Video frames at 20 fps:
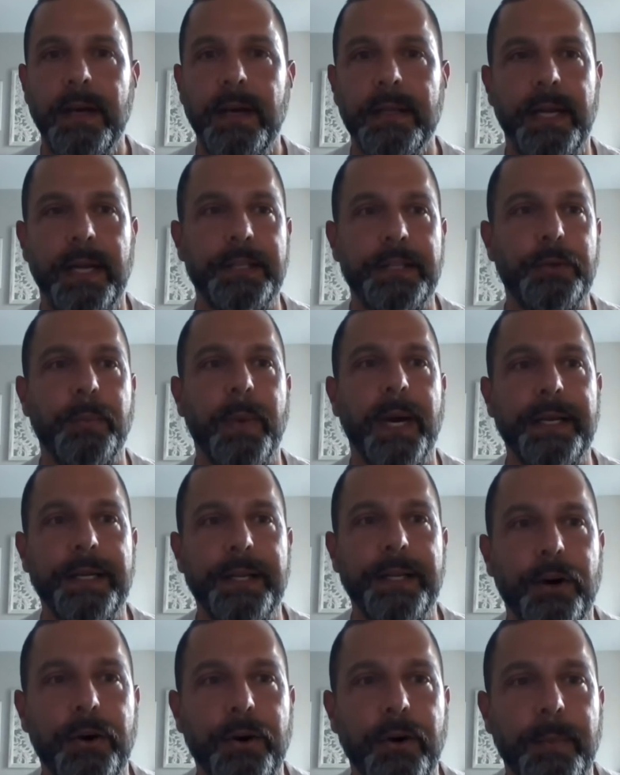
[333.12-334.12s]
a lot of you might
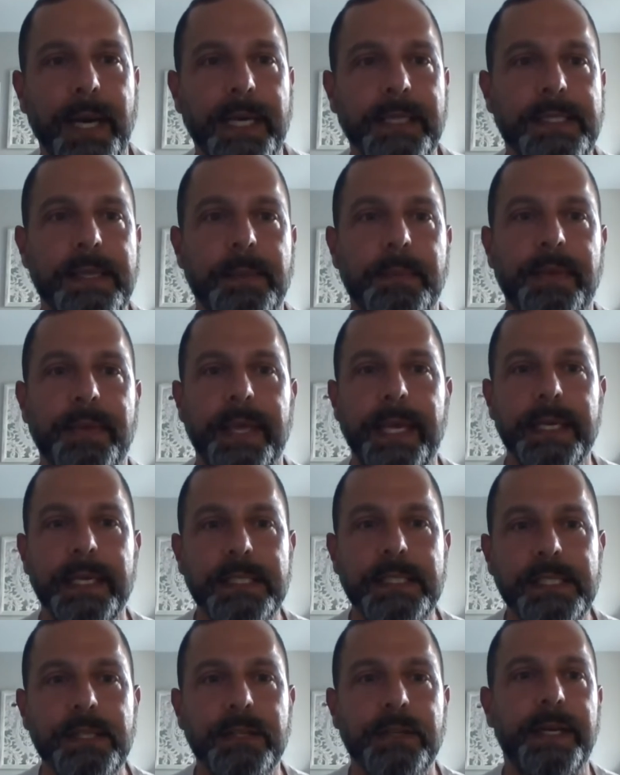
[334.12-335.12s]
know about some of the
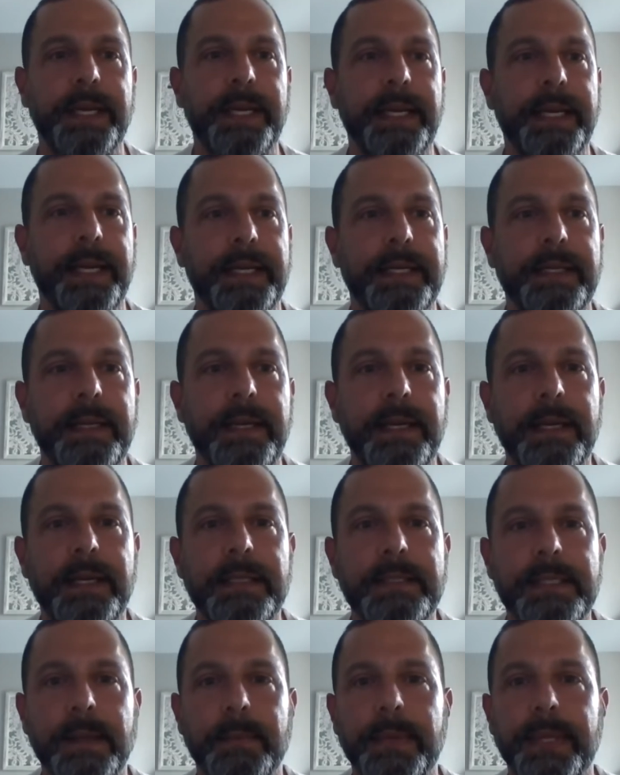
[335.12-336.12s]
history and
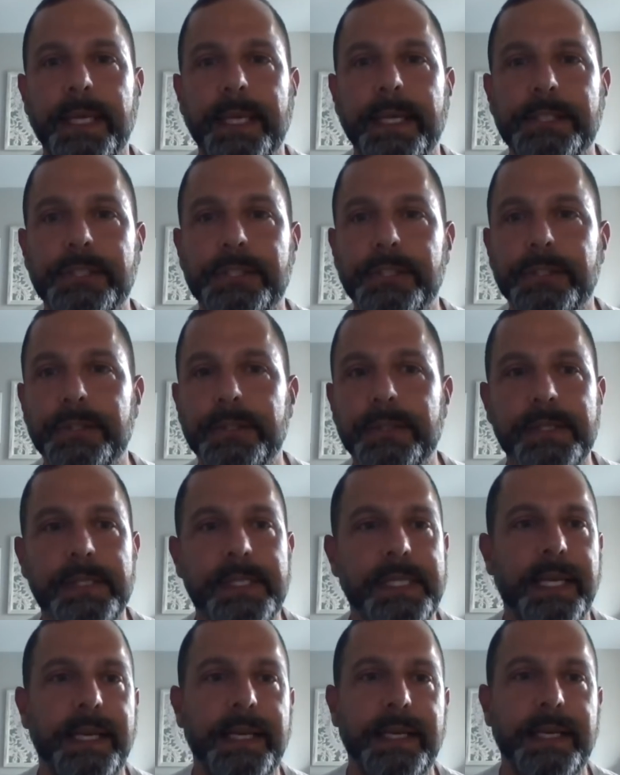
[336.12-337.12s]
some of the
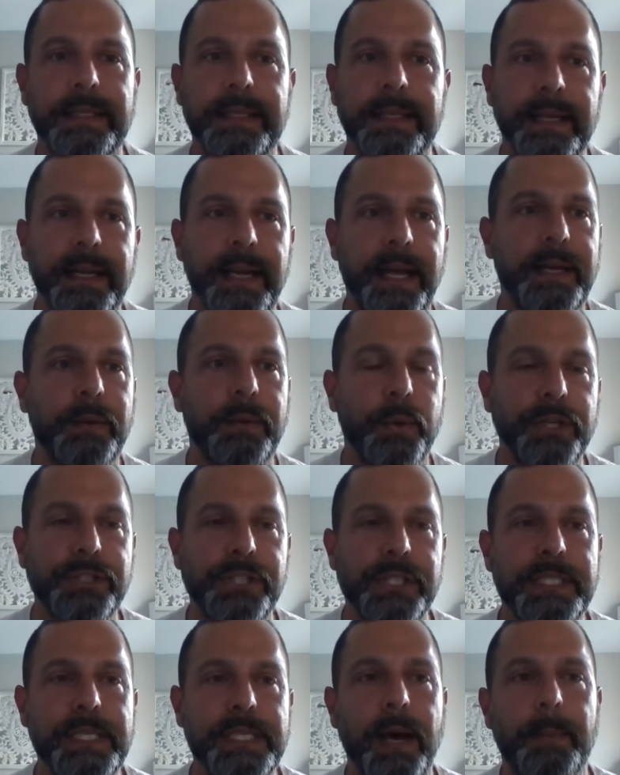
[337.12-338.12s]
issues, and and we're
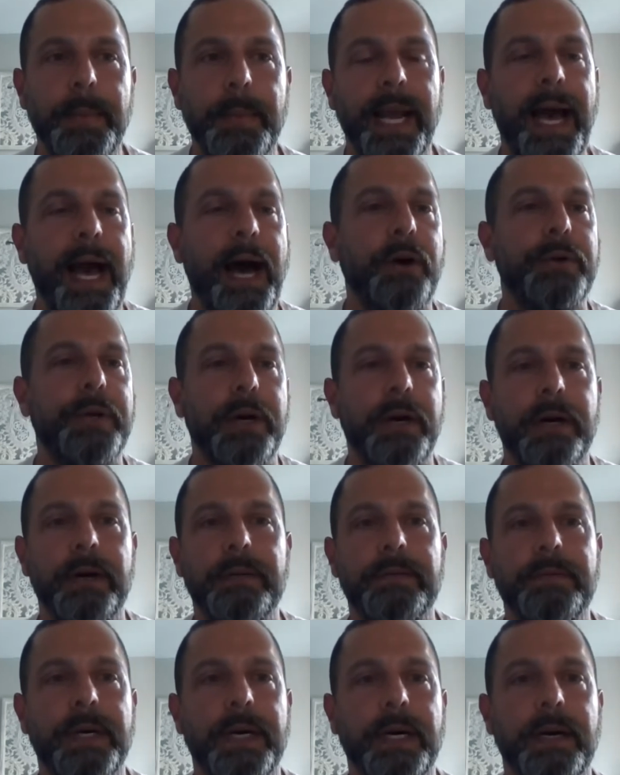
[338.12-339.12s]
just coming out
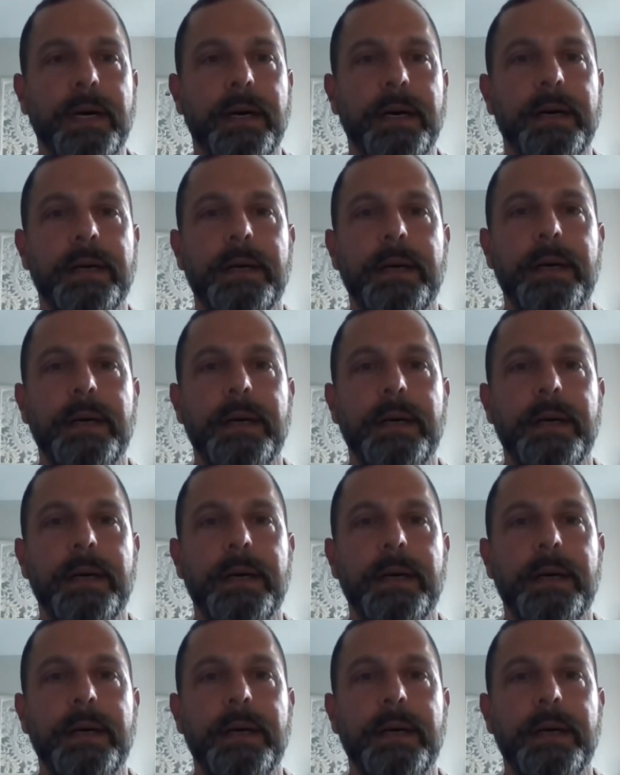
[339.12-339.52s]
of uh,